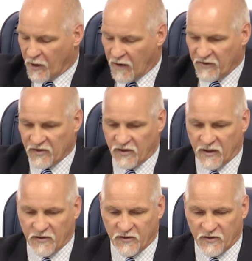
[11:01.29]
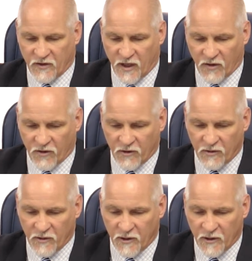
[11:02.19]
Obviously, this is
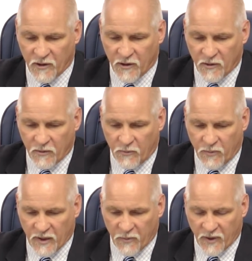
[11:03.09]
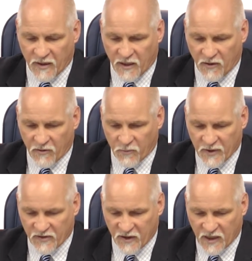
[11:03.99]
been about another
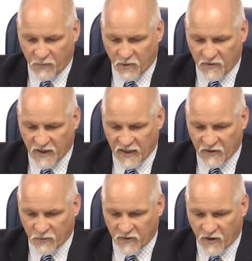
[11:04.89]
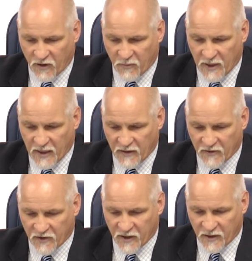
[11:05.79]
busy couple of days with all the
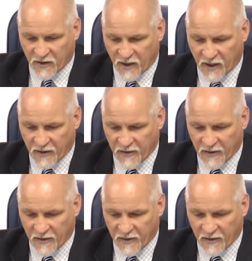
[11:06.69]
meetings and